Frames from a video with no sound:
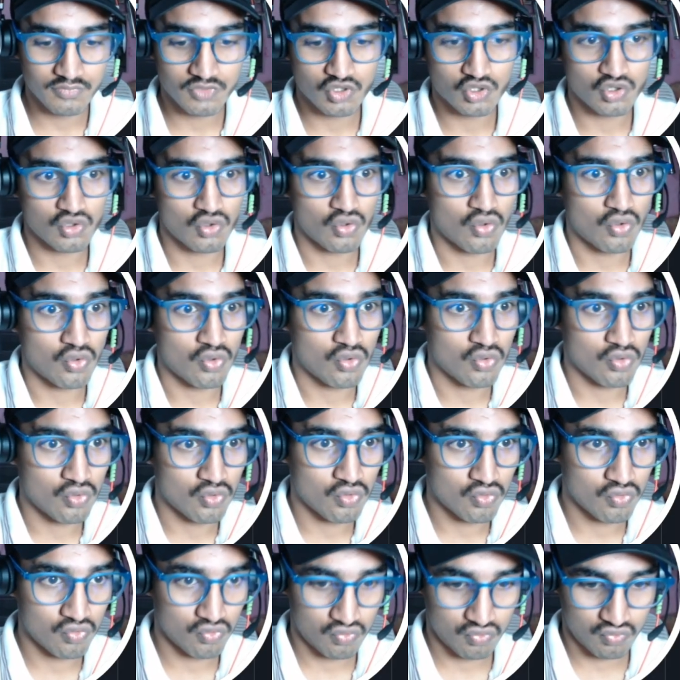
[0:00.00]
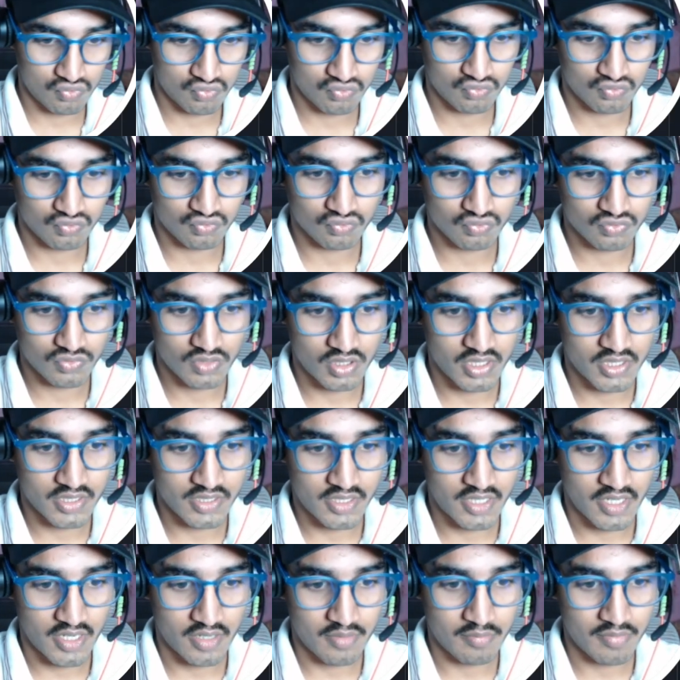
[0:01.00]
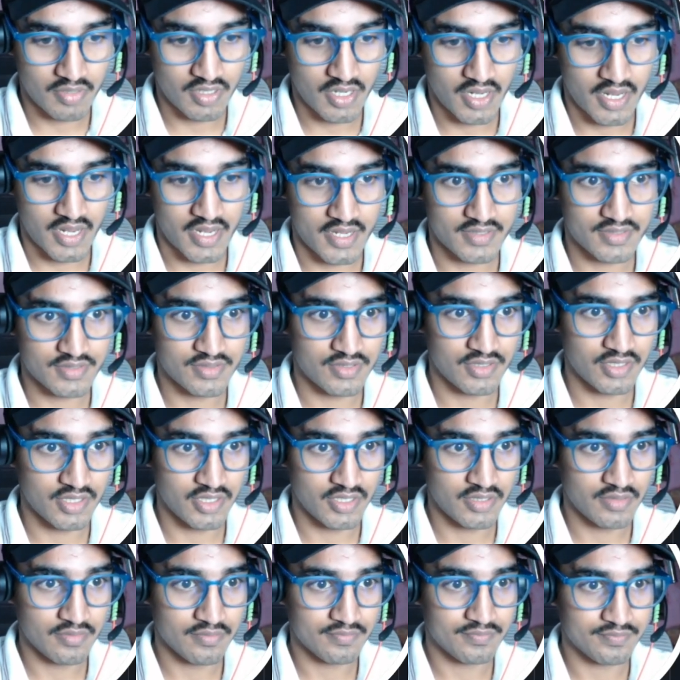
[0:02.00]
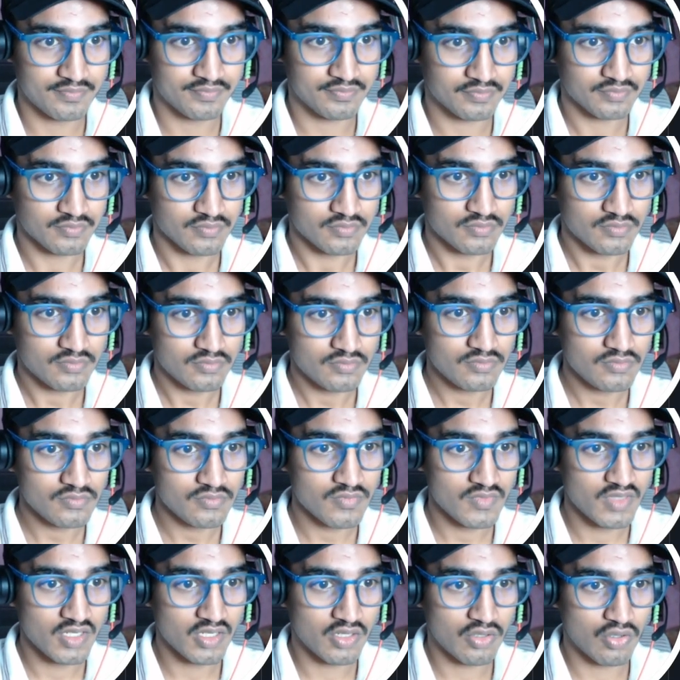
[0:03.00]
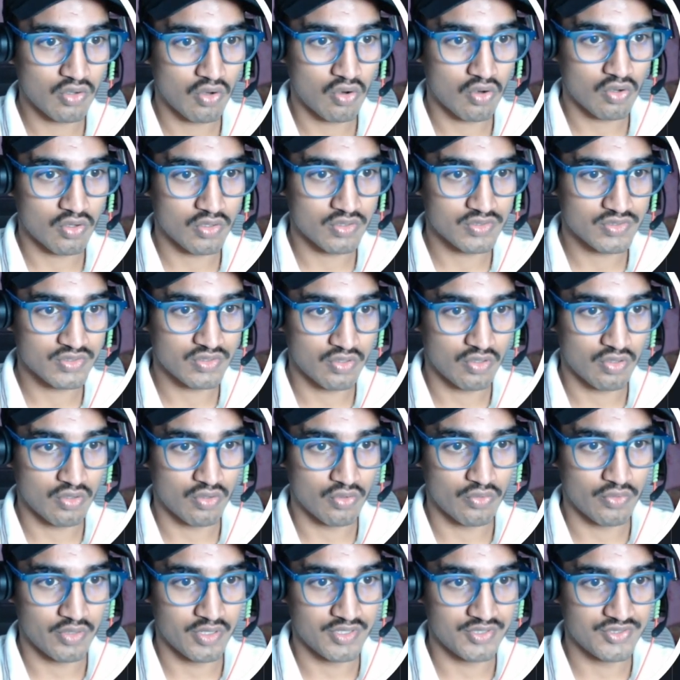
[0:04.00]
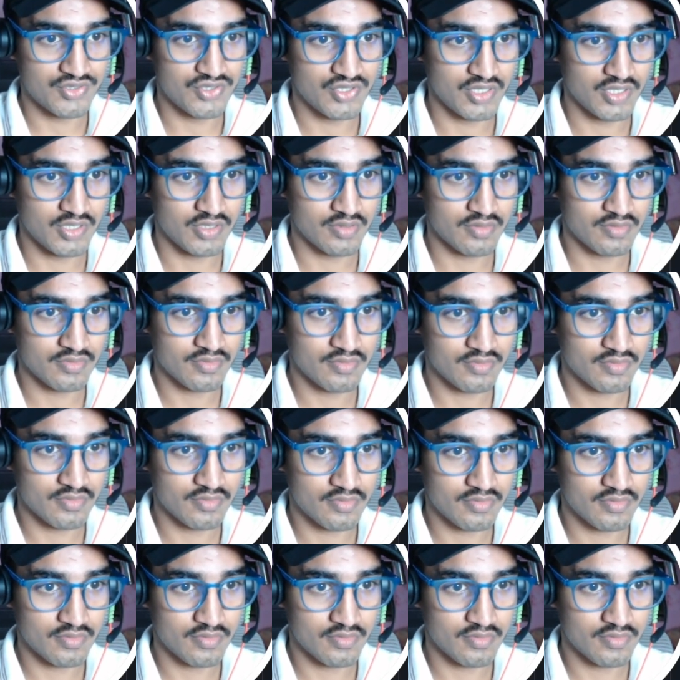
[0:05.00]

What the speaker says: So it can be S3 cross origin.